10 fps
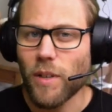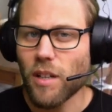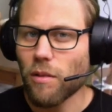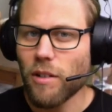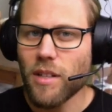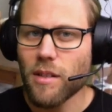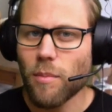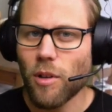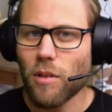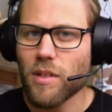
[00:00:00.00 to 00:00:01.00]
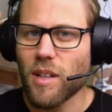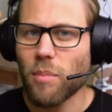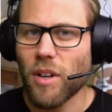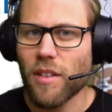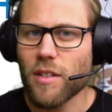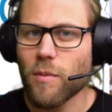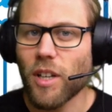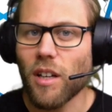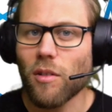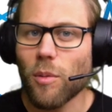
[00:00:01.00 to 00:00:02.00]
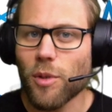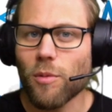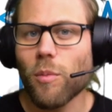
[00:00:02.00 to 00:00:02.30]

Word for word: We increase the block, and by this we can compute